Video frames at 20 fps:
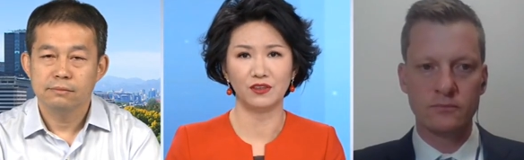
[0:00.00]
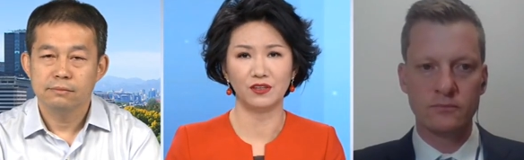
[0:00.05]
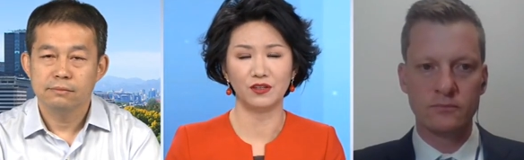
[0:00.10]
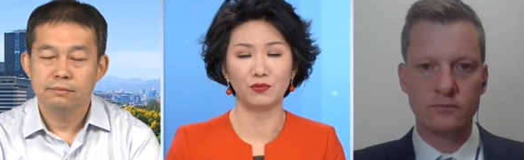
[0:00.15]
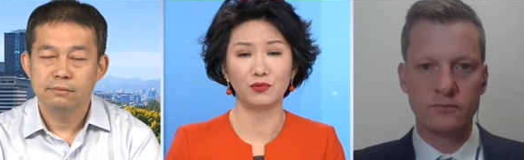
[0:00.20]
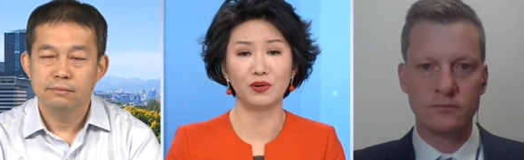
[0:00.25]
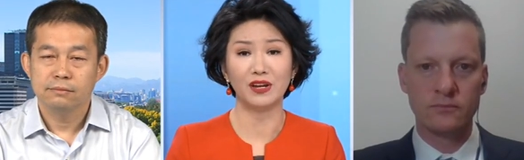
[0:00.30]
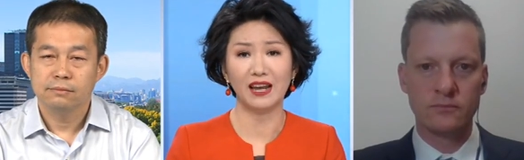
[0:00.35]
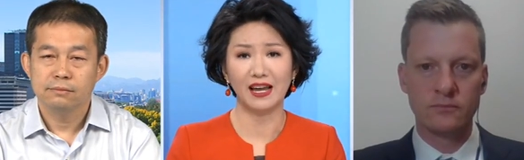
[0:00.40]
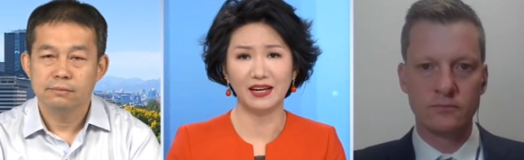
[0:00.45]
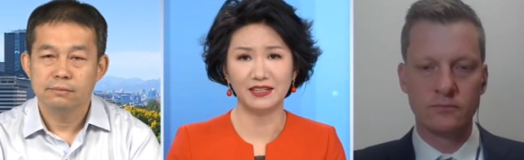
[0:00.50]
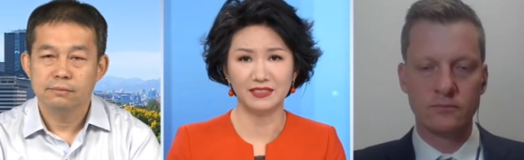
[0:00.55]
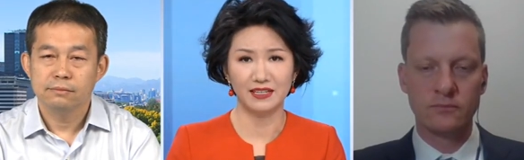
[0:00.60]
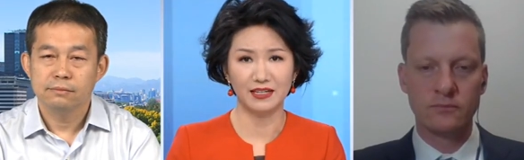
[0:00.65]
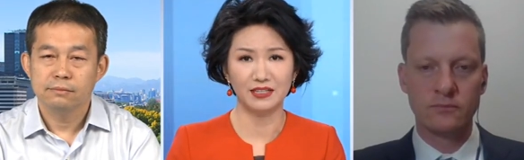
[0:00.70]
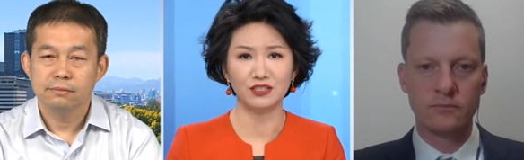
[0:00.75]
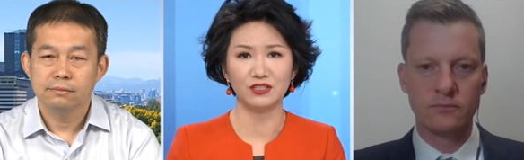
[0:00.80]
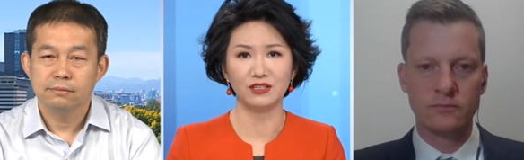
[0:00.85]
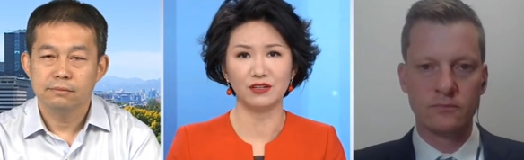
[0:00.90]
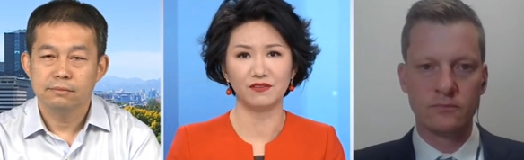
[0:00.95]
Speaker 1: the
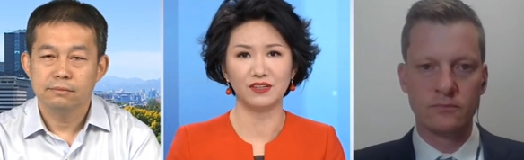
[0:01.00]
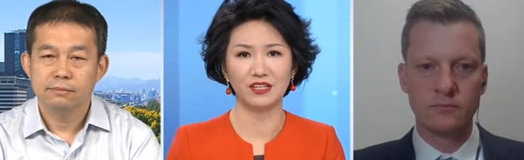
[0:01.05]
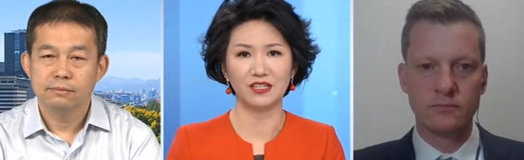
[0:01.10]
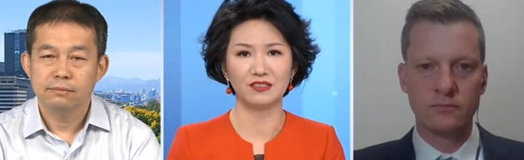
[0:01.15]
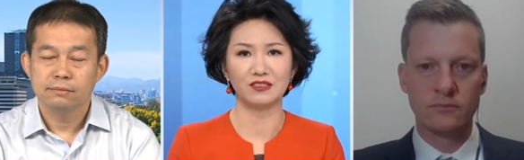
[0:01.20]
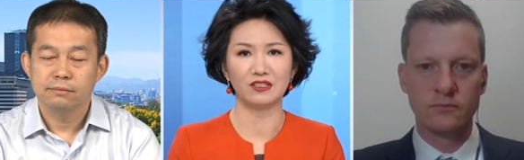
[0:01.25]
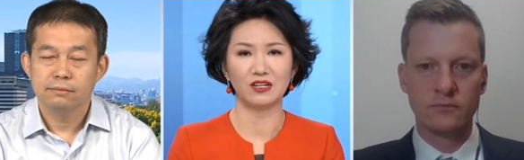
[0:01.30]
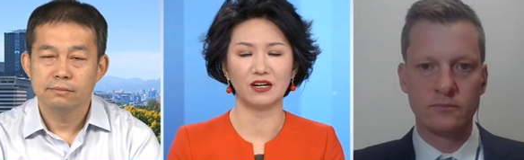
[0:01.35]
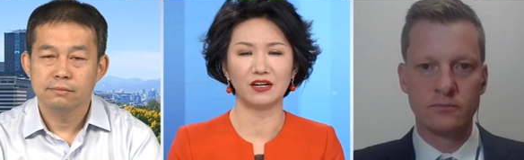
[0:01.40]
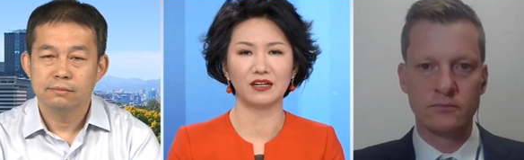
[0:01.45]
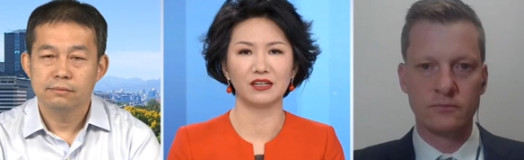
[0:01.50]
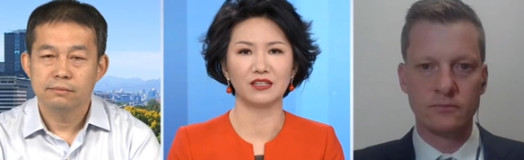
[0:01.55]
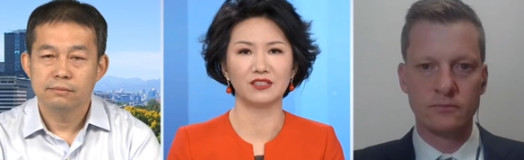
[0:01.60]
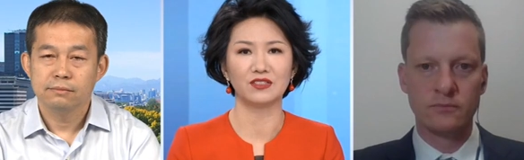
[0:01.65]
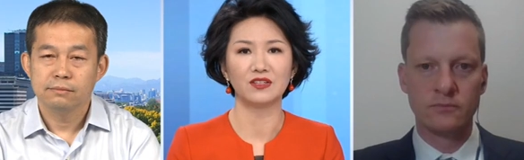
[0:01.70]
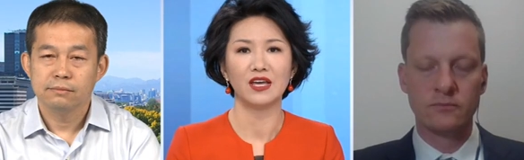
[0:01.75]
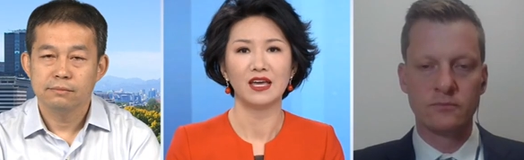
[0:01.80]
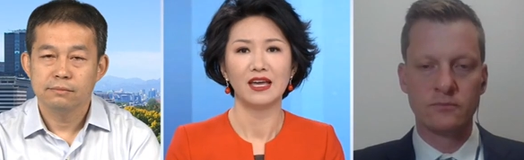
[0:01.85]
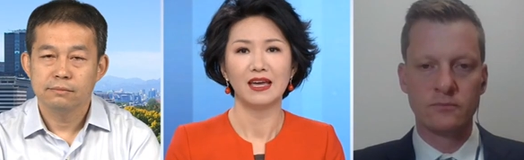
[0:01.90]
realization of these targets?